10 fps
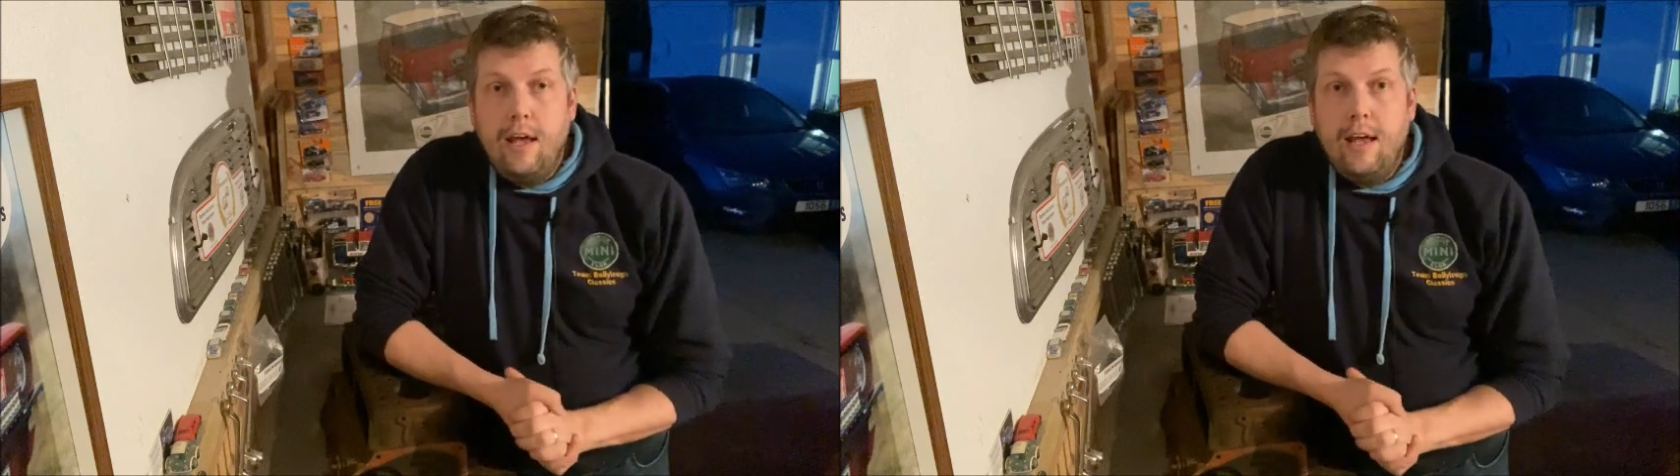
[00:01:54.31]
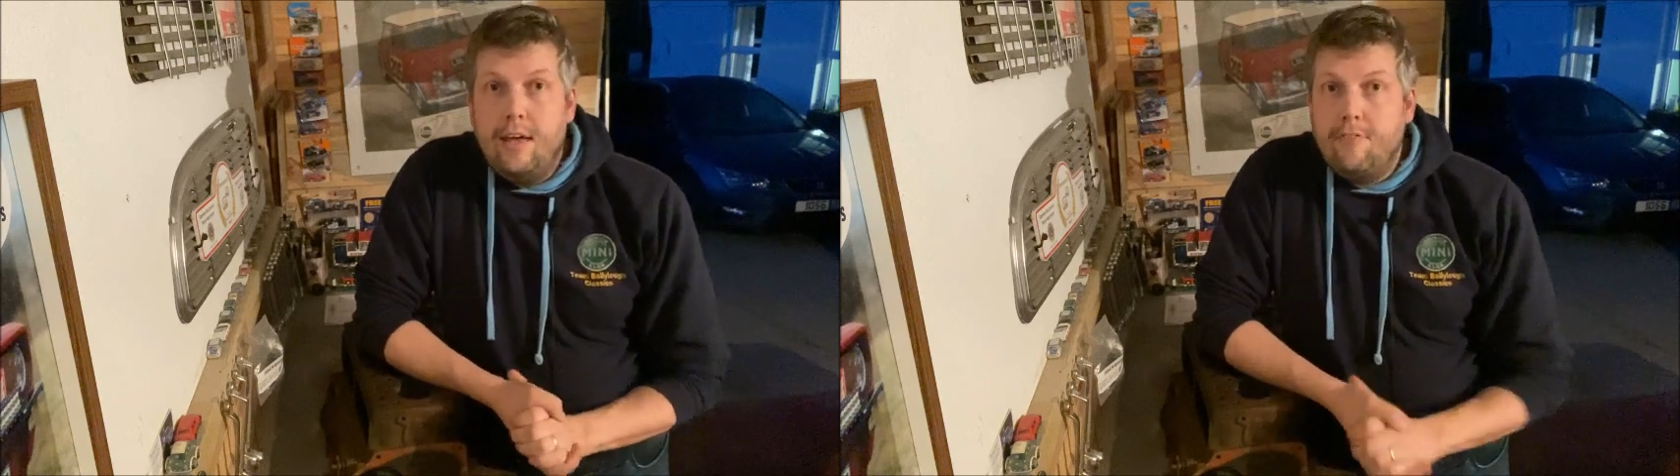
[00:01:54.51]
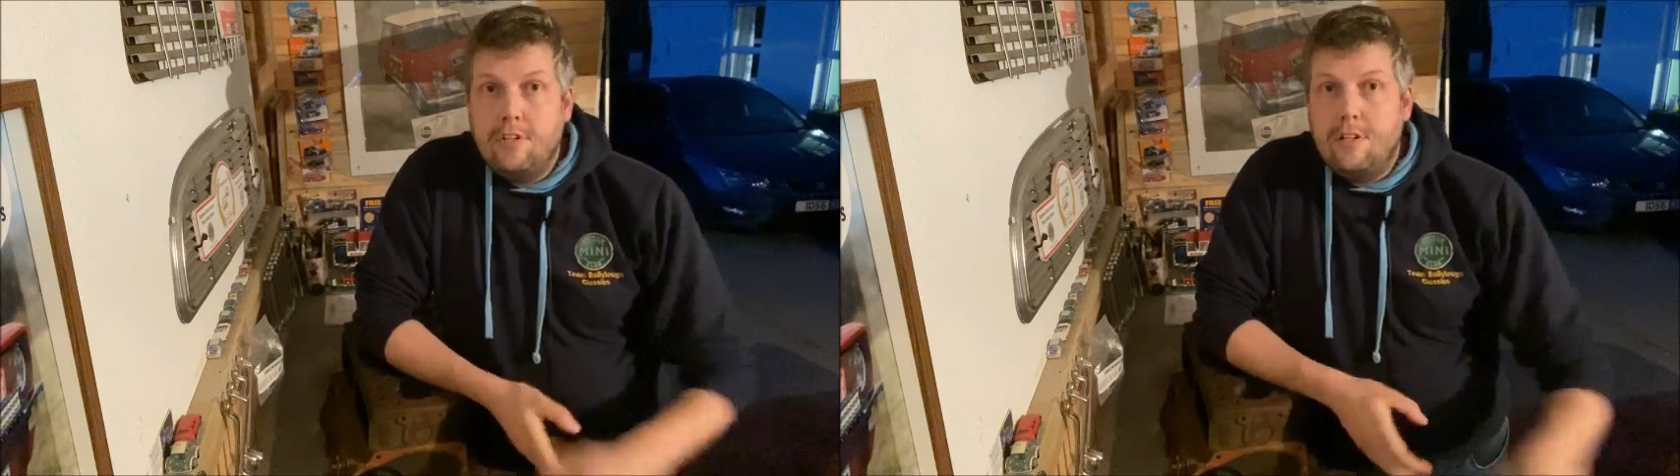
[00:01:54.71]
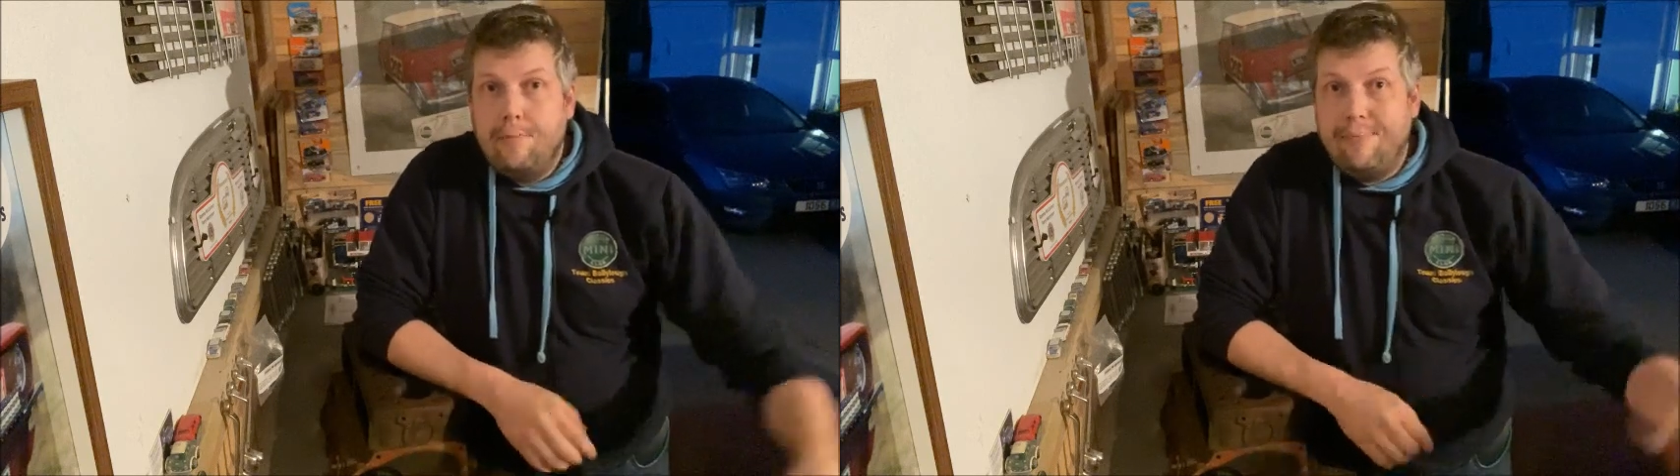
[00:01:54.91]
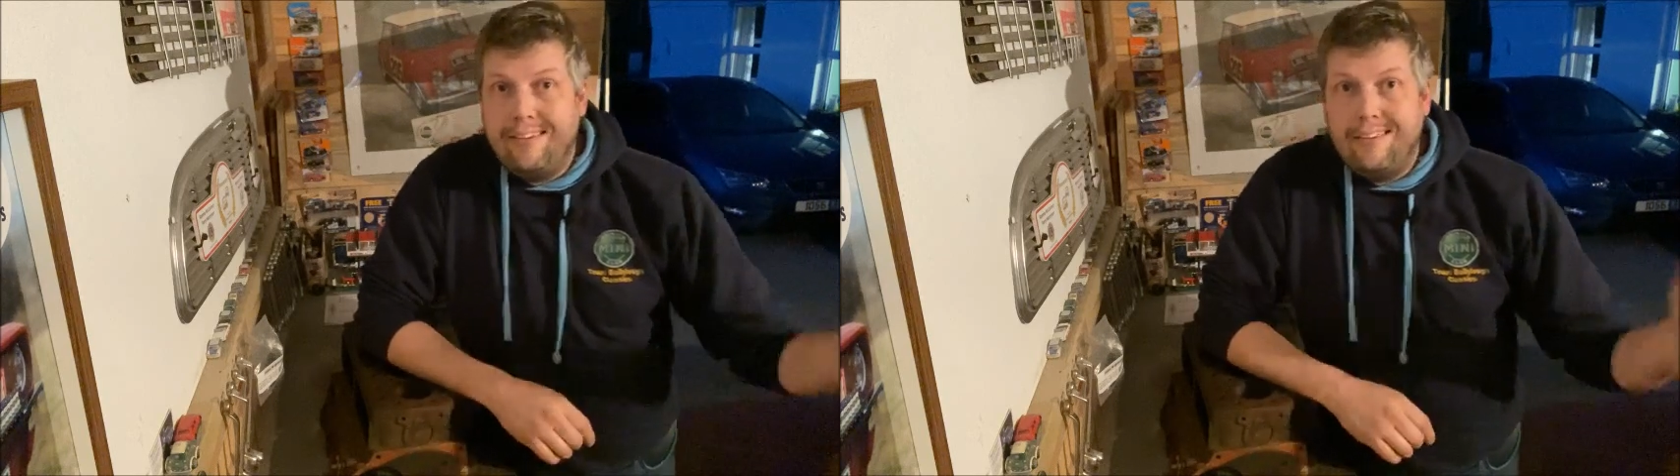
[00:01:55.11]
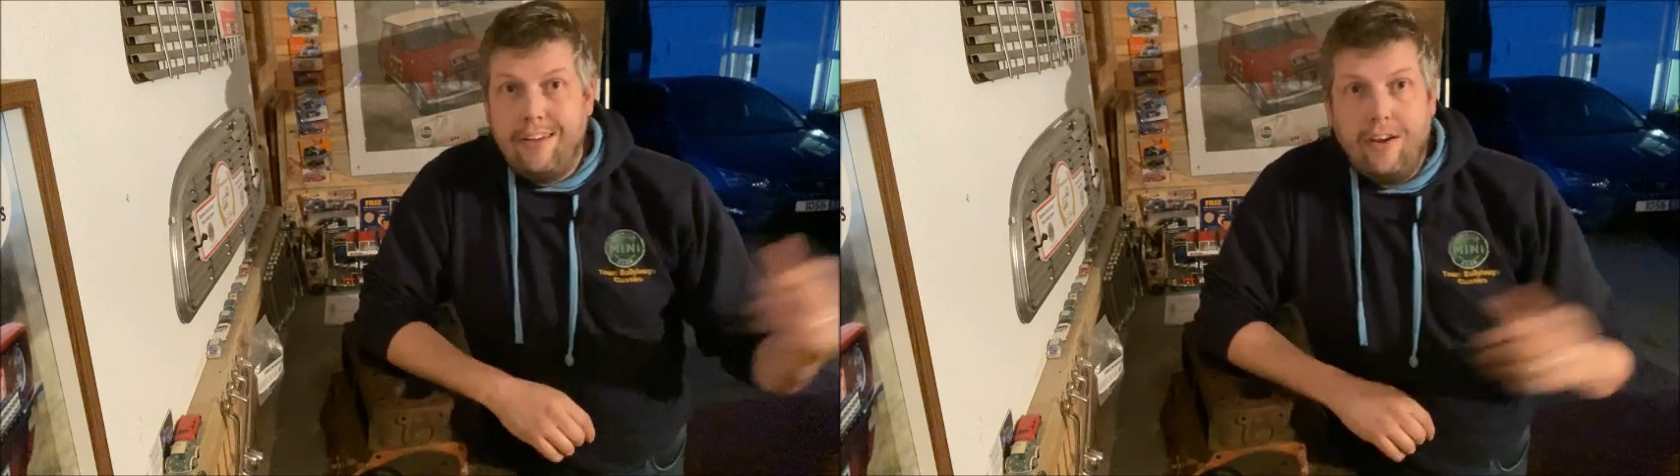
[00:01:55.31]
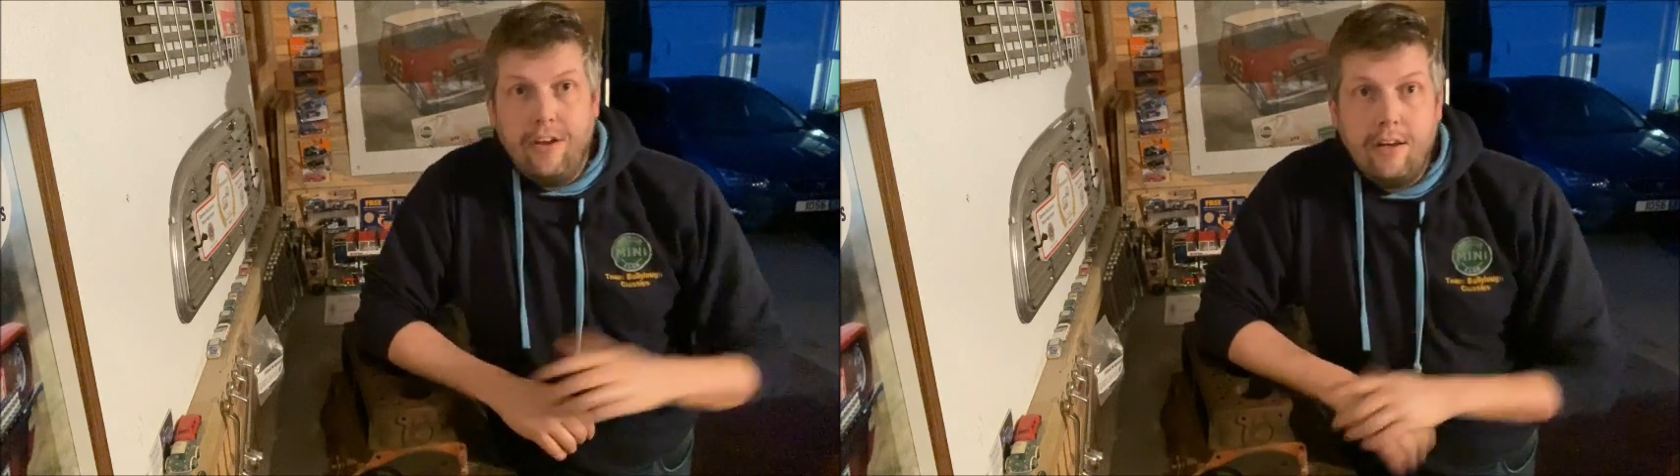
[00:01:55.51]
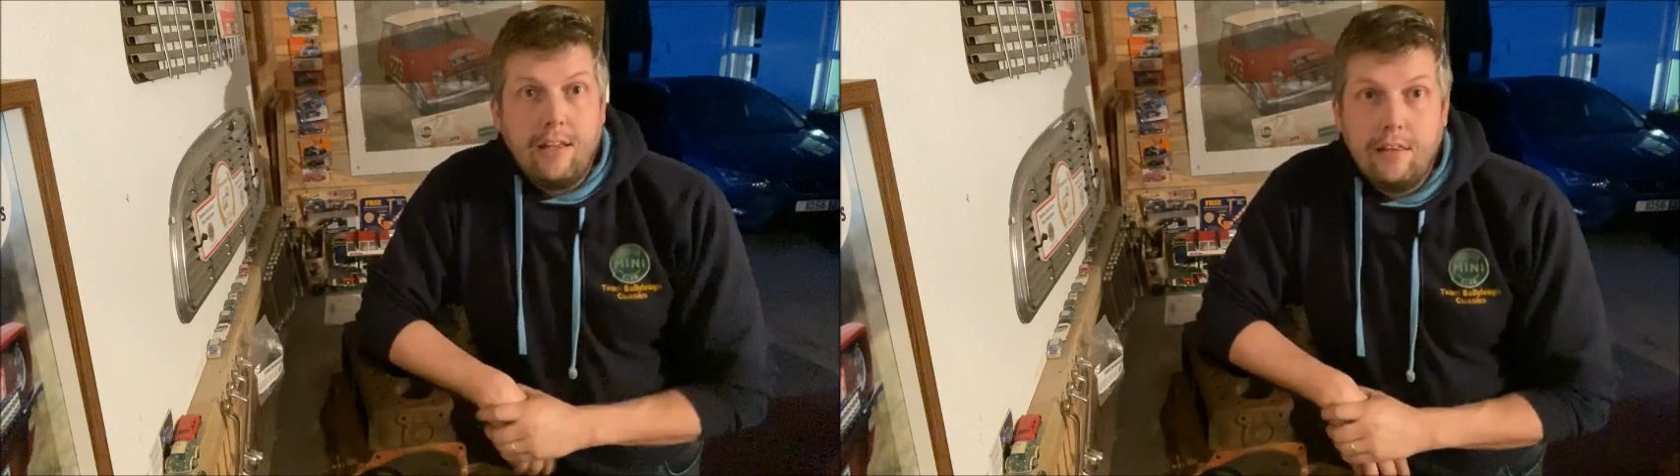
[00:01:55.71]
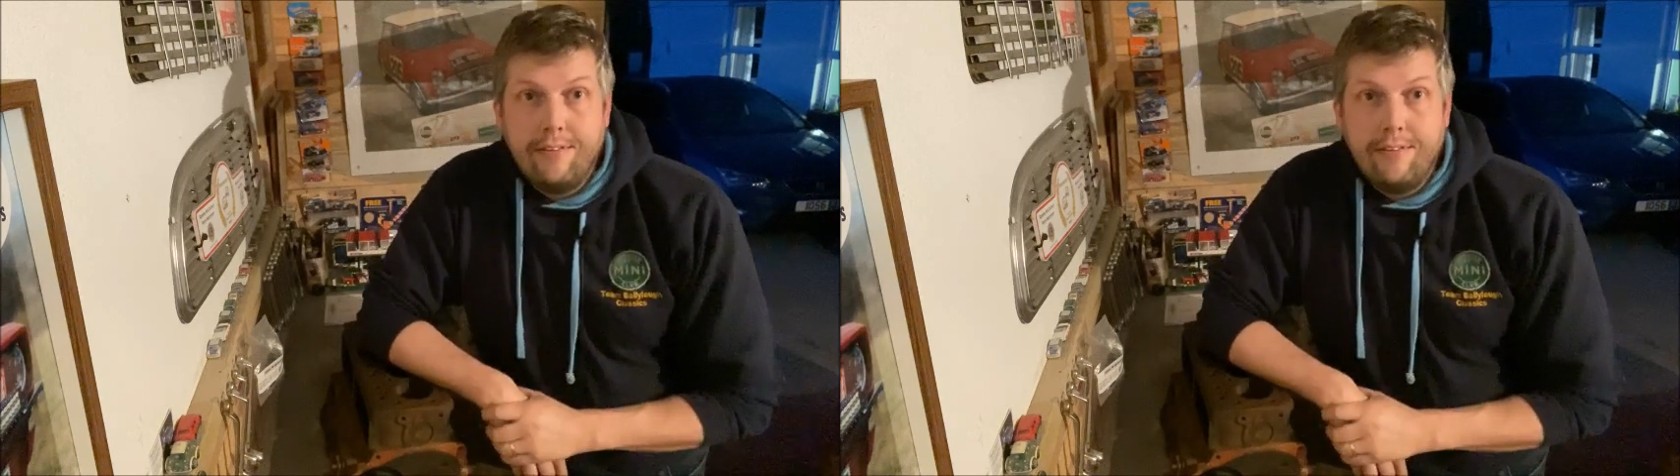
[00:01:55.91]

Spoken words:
even just nip into town to get